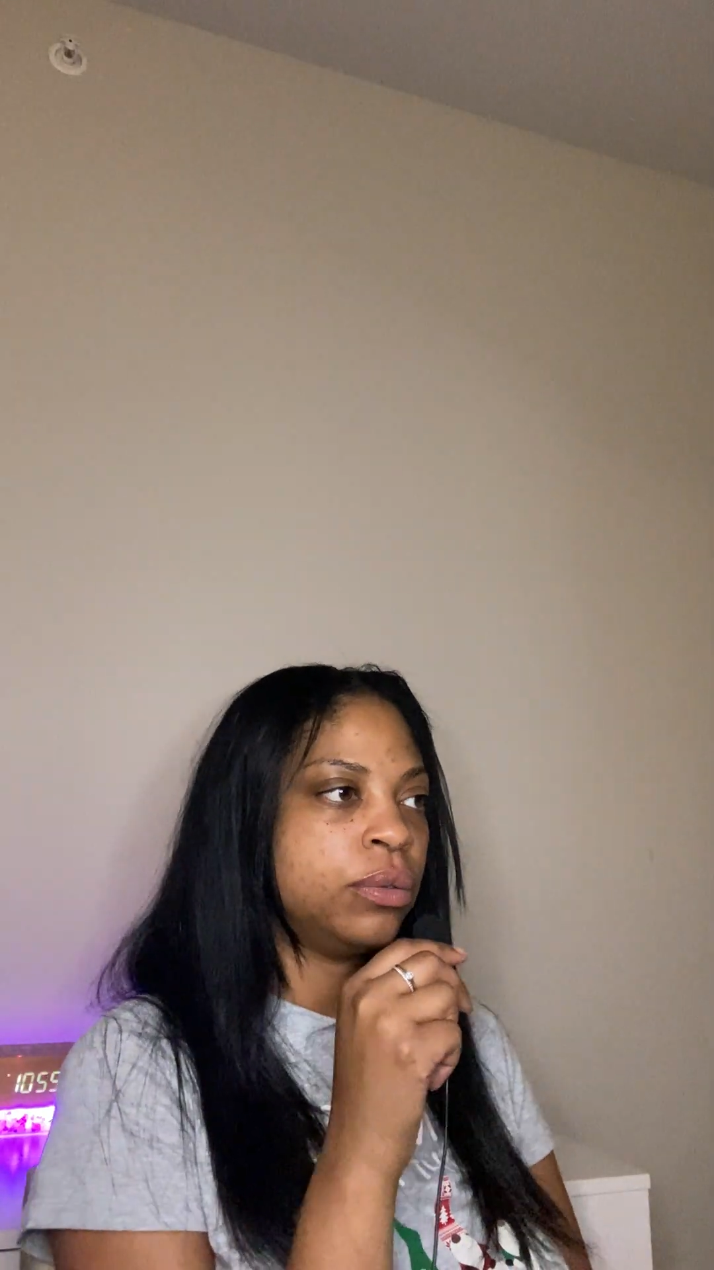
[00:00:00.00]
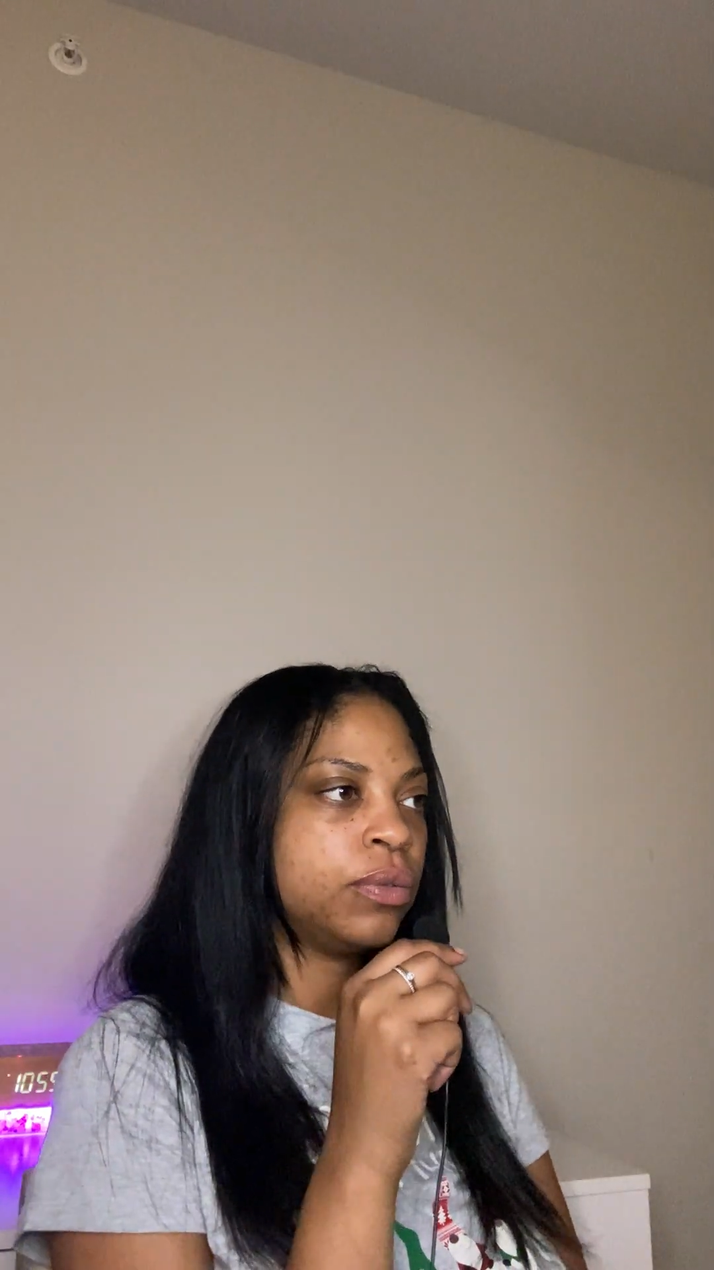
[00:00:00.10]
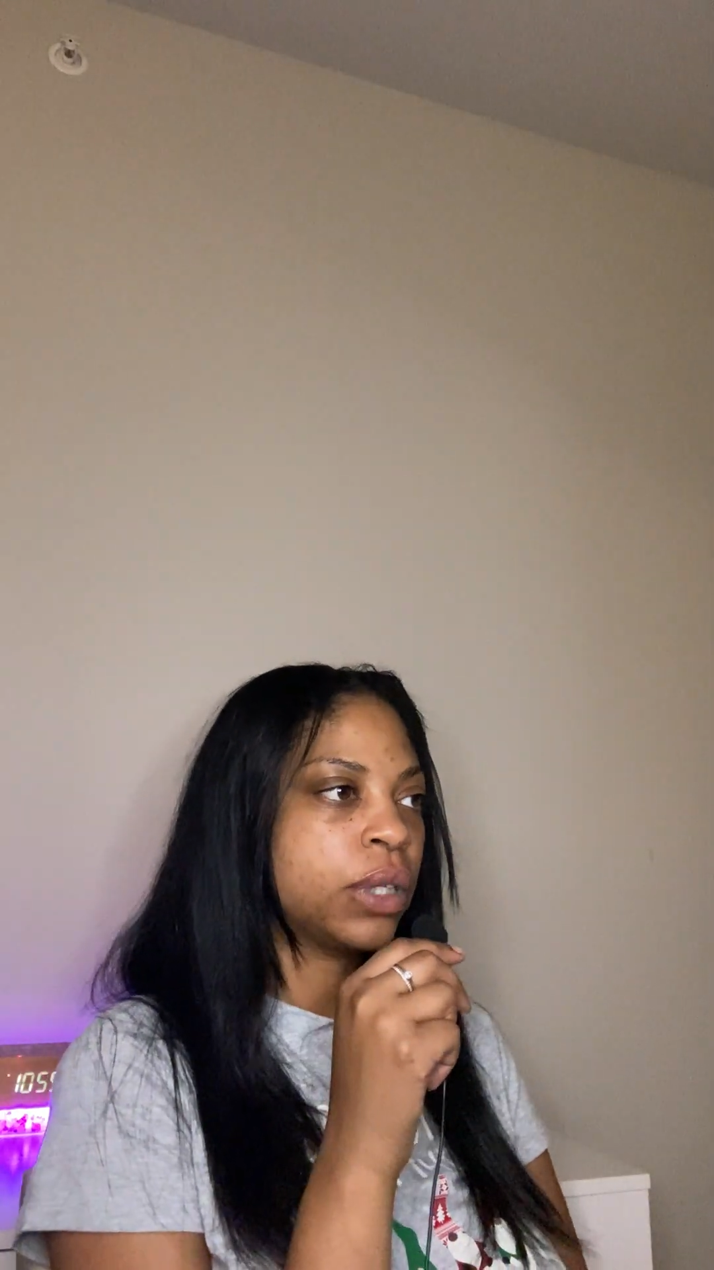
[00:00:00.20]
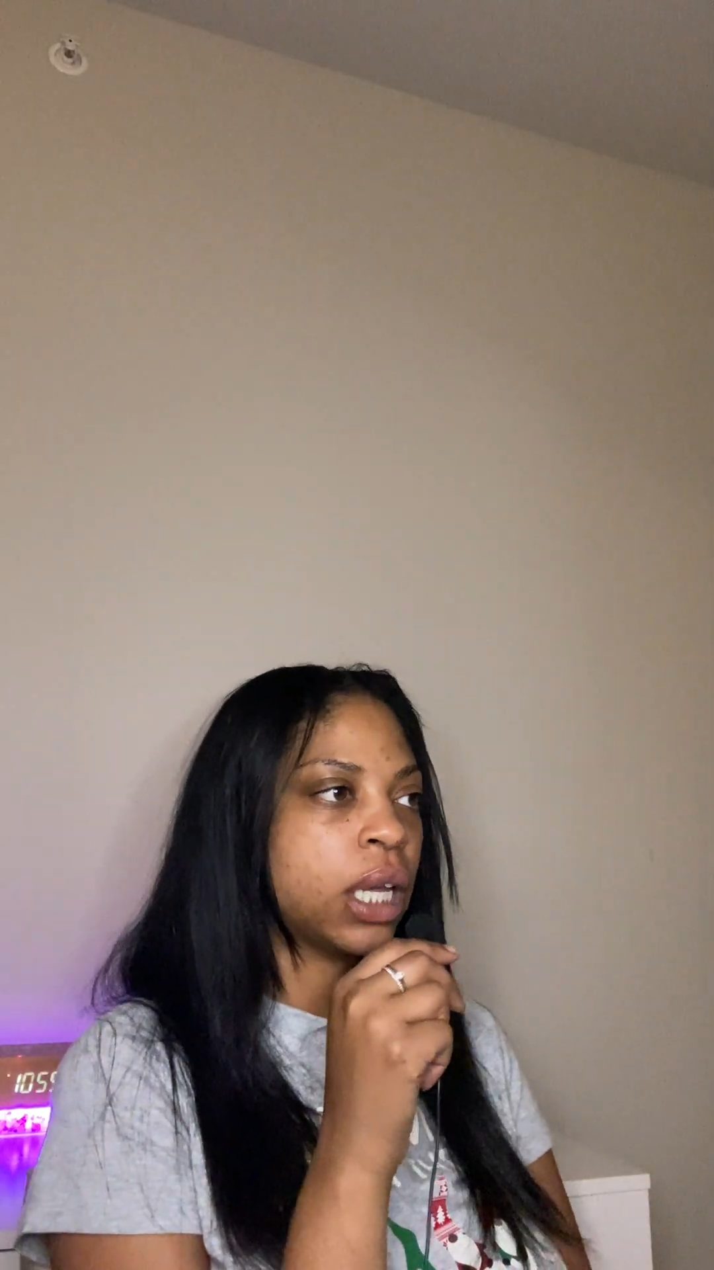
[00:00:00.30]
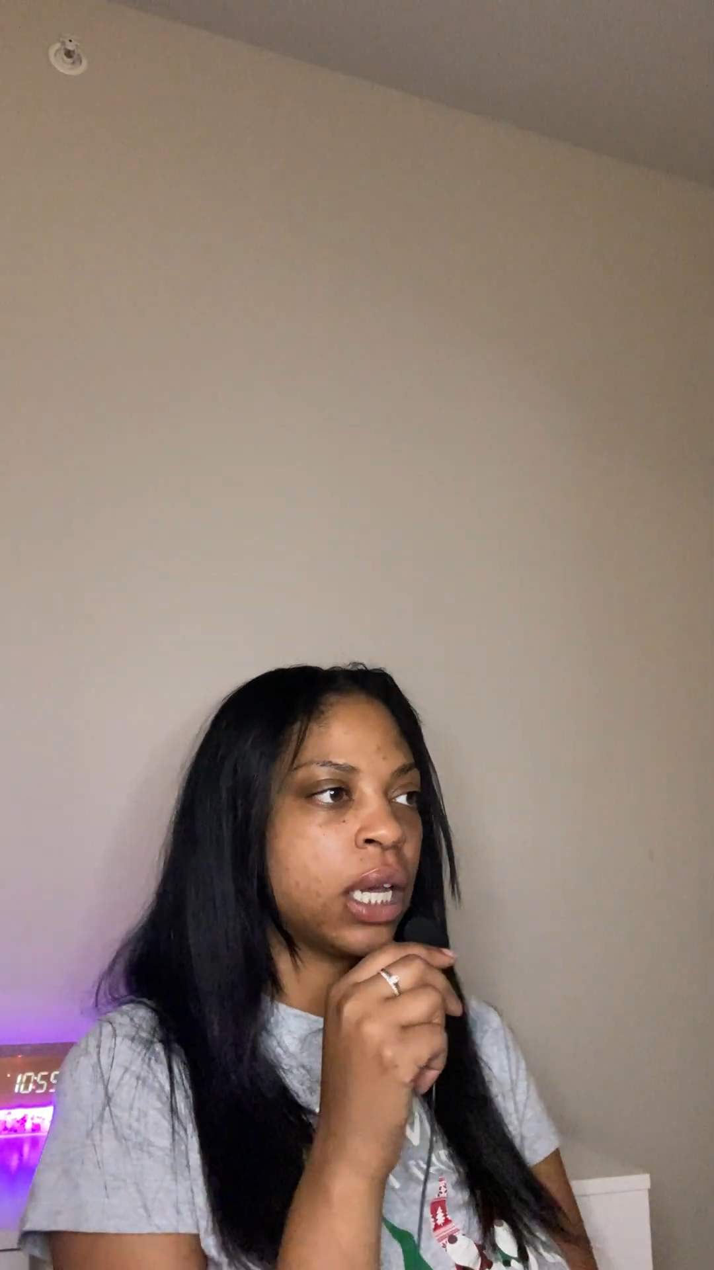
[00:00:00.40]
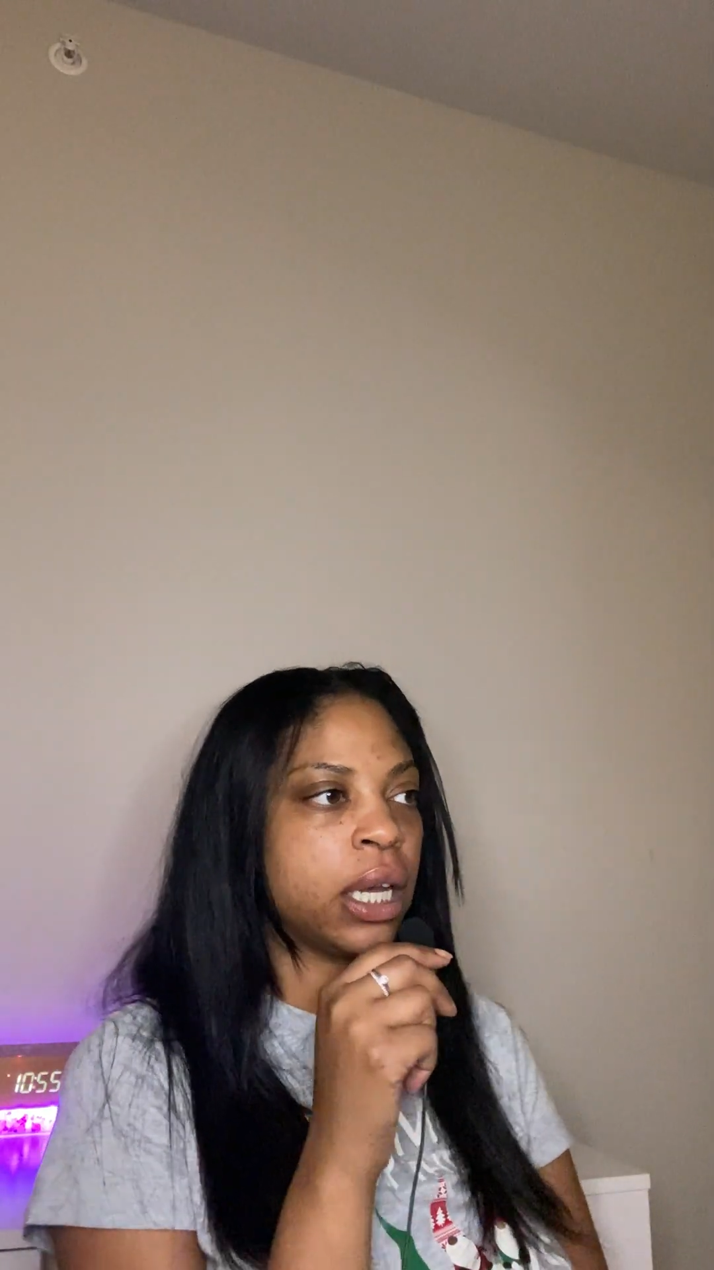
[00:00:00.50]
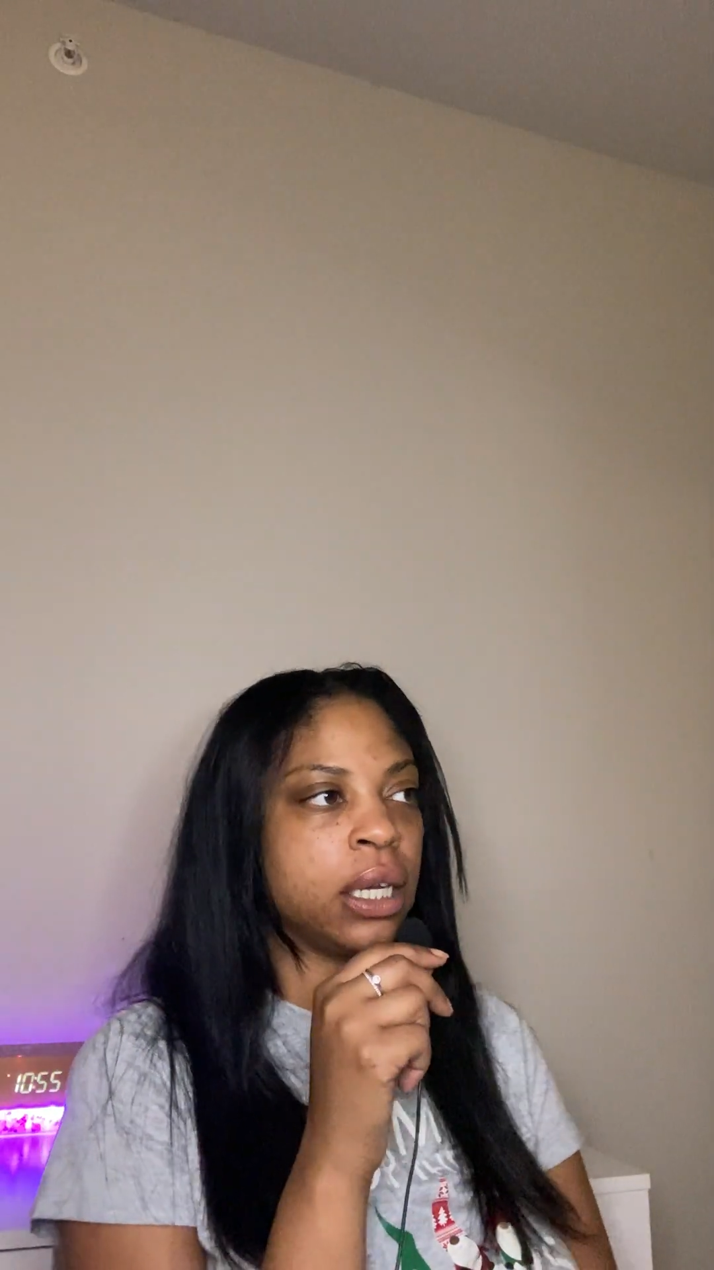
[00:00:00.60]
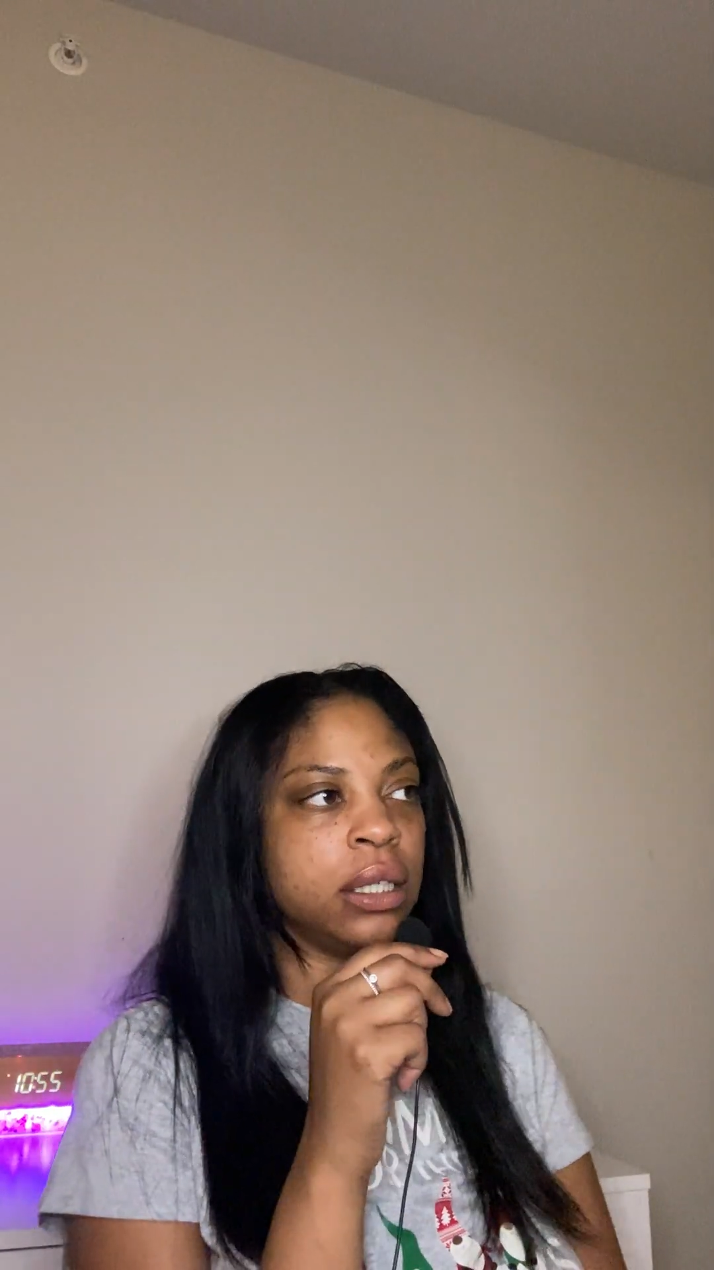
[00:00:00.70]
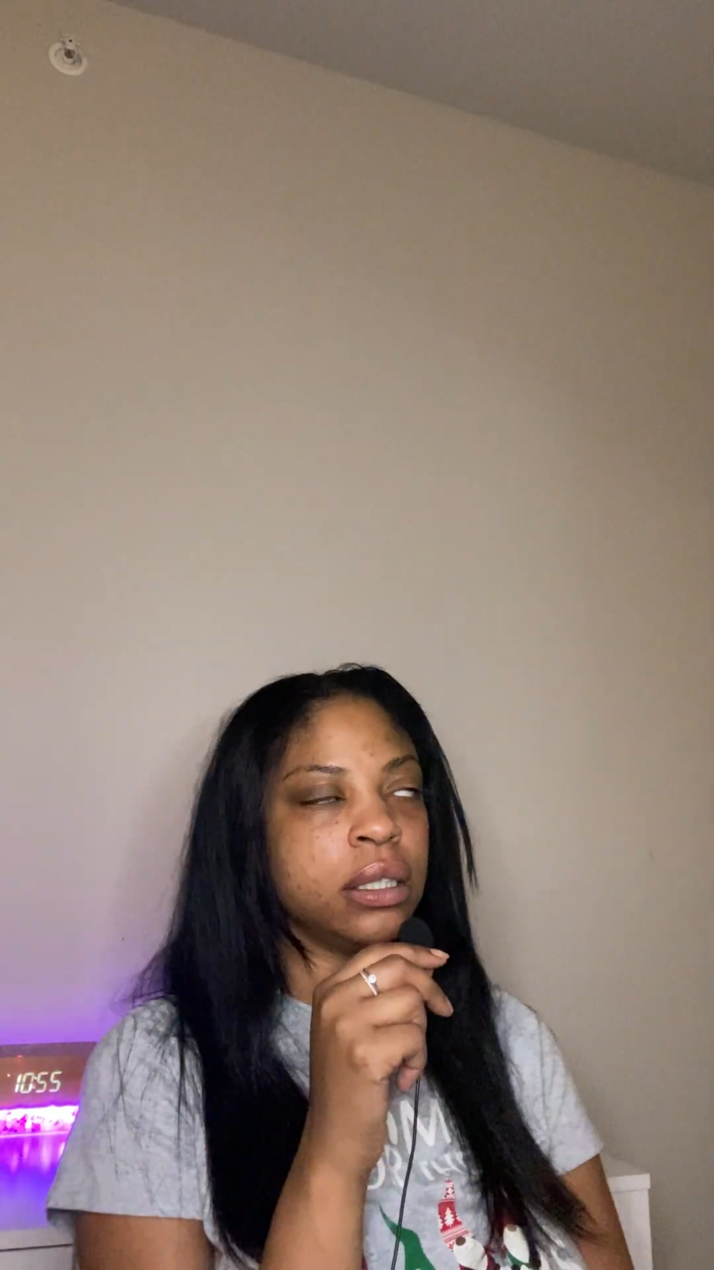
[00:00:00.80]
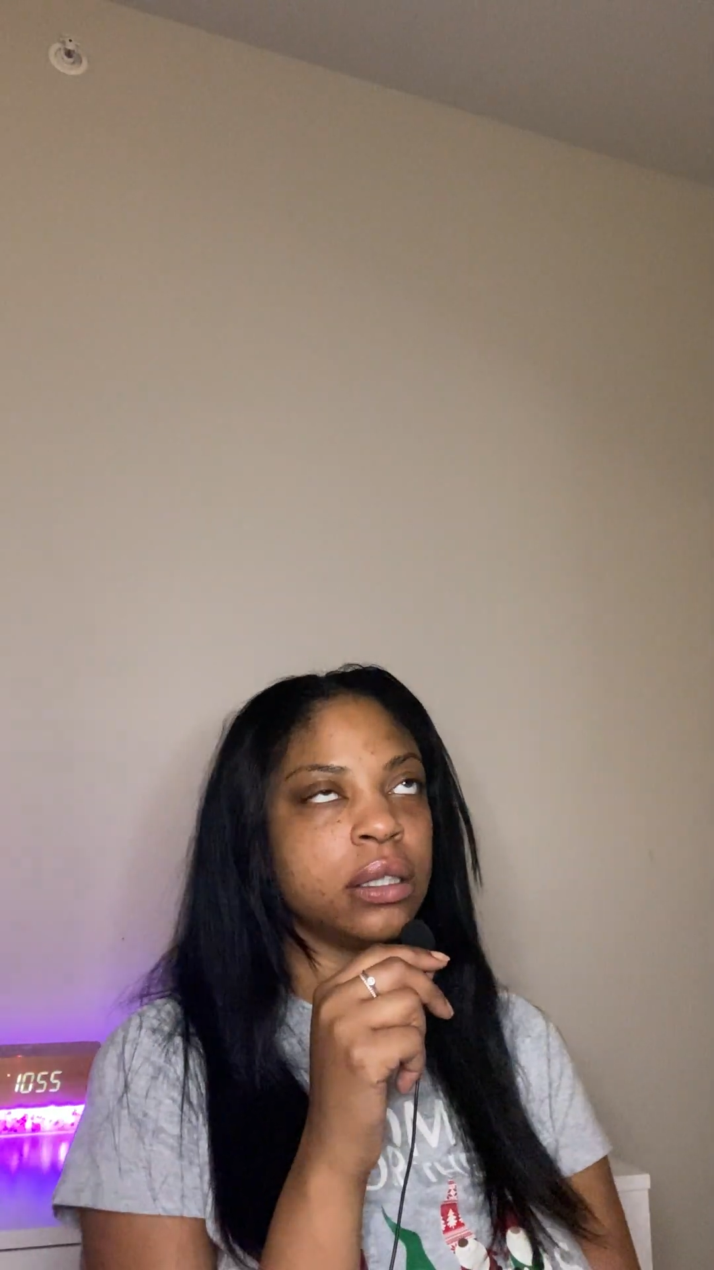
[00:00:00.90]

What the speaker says: for God,